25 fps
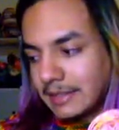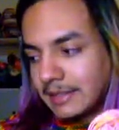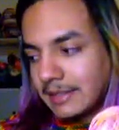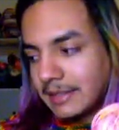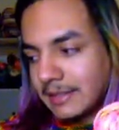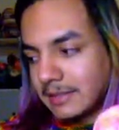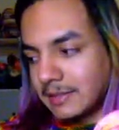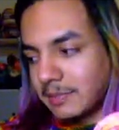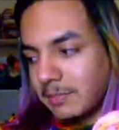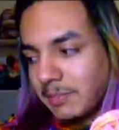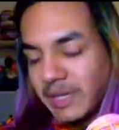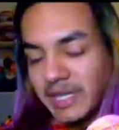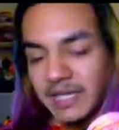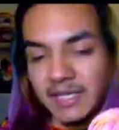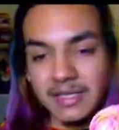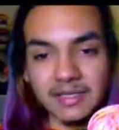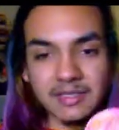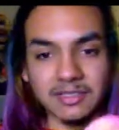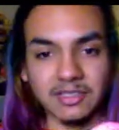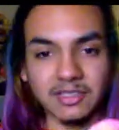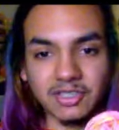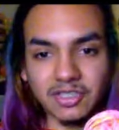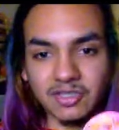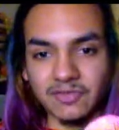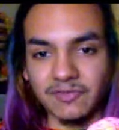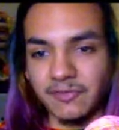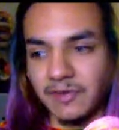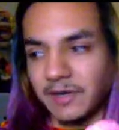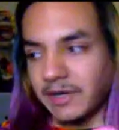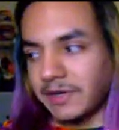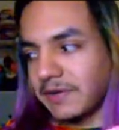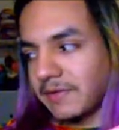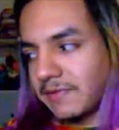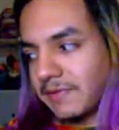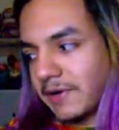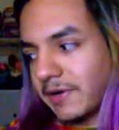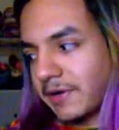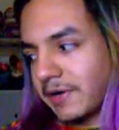this pink is just
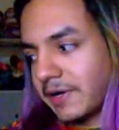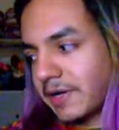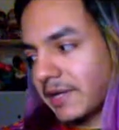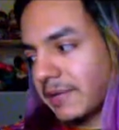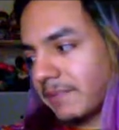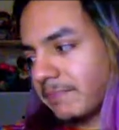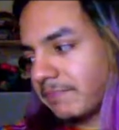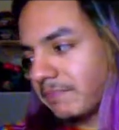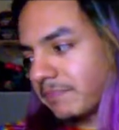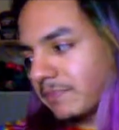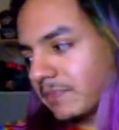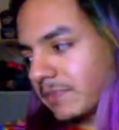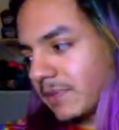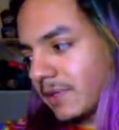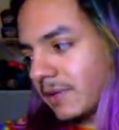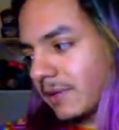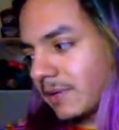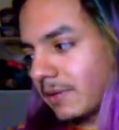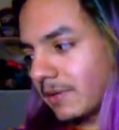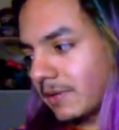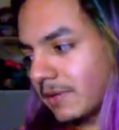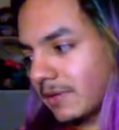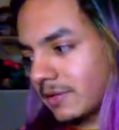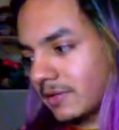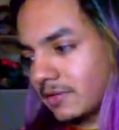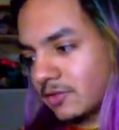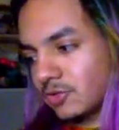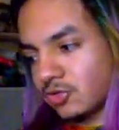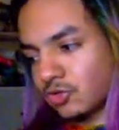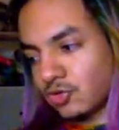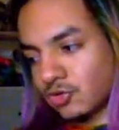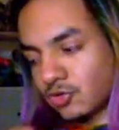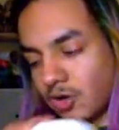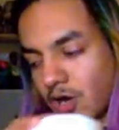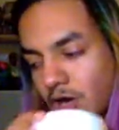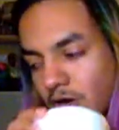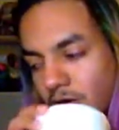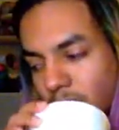very, very
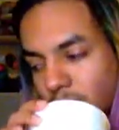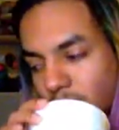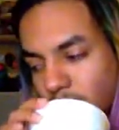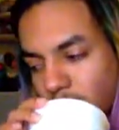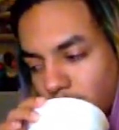strong.